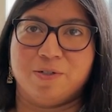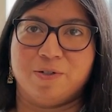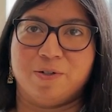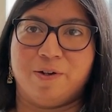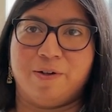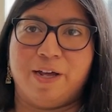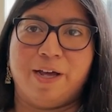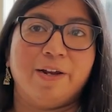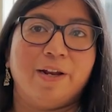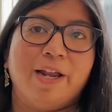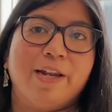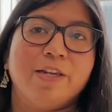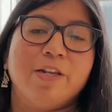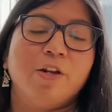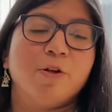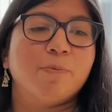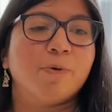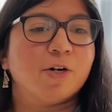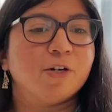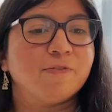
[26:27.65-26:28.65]
and you
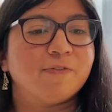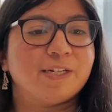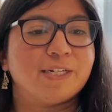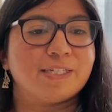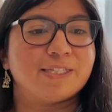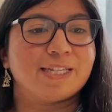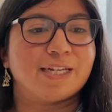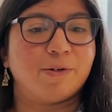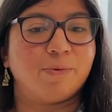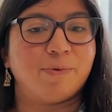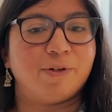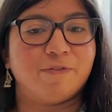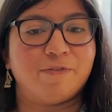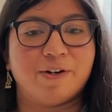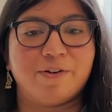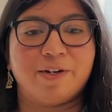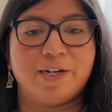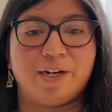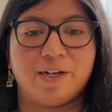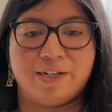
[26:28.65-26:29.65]
know, part of it is that we're
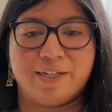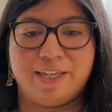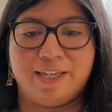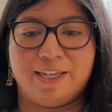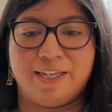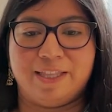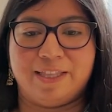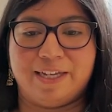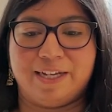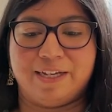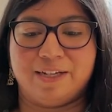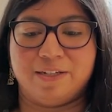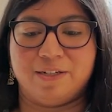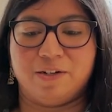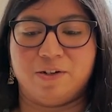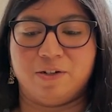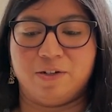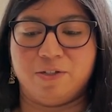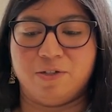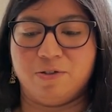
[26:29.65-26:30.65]
very lucky that
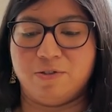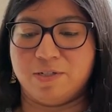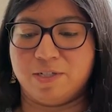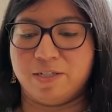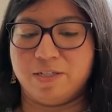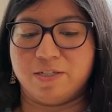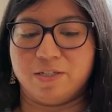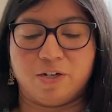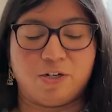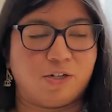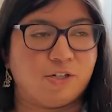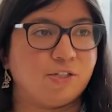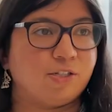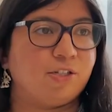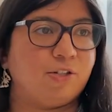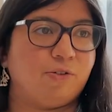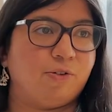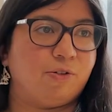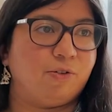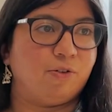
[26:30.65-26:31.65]
our users are
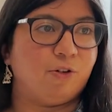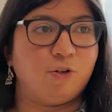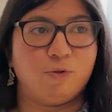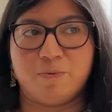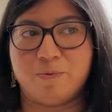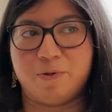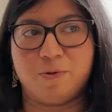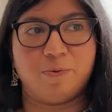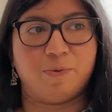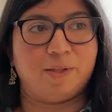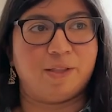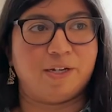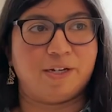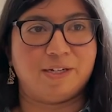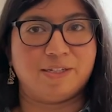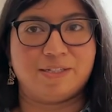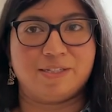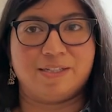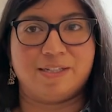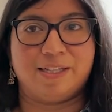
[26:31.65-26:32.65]
so open with
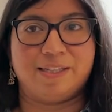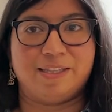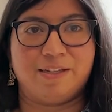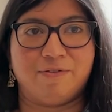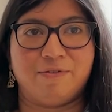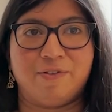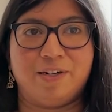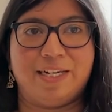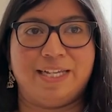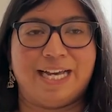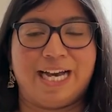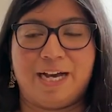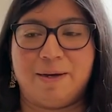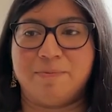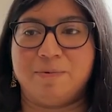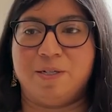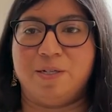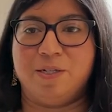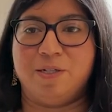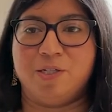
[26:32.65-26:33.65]
us and that they're really
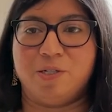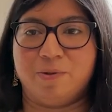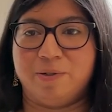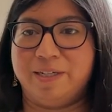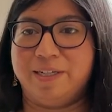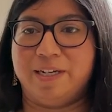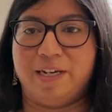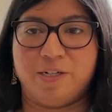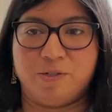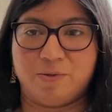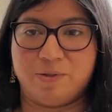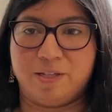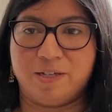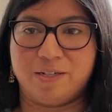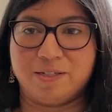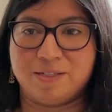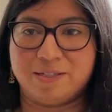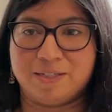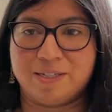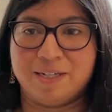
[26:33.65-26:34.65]
happy to engage with
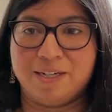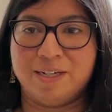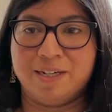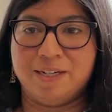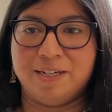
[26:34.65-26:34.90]
us.